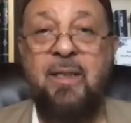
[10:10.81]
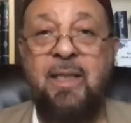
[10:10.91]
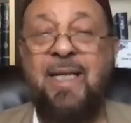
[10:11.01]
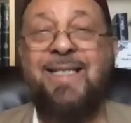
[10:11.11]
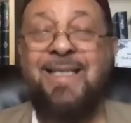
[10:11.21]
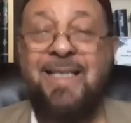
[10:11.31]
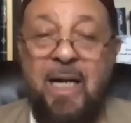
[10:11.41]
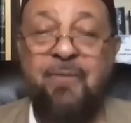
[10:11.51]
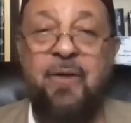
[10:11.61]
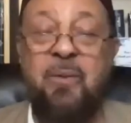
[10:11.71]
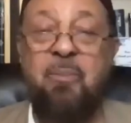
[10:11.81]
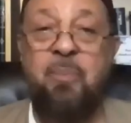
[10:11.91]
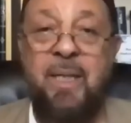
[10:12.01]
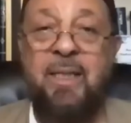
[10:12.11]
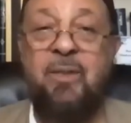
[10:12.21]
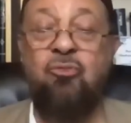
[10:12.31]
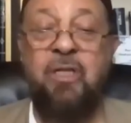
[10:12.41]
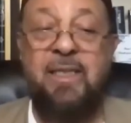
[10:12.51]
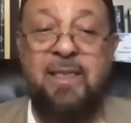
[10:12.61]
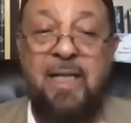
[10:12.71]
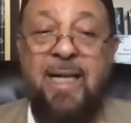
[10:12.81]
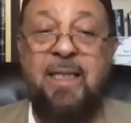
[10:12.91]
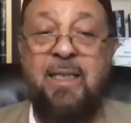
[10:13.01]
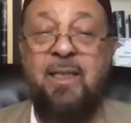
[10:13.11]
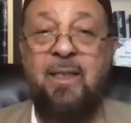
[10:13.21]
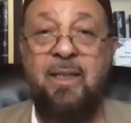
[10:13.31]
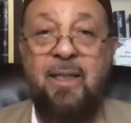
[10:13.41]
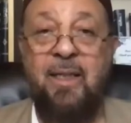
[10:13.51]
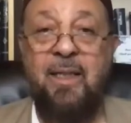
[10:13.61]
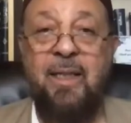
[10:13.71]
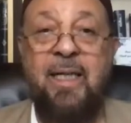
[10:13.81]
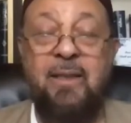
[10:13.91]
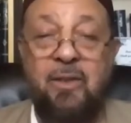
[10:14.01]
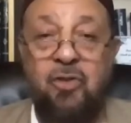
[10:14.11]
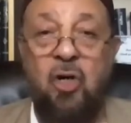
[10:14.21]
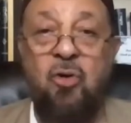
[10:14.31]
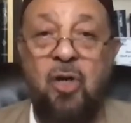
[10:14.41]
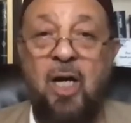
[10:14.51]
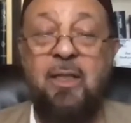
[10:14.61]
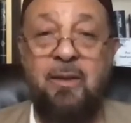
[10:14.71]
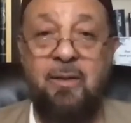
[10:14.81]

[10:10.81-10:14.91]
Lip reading: that has never been recited in the Torah,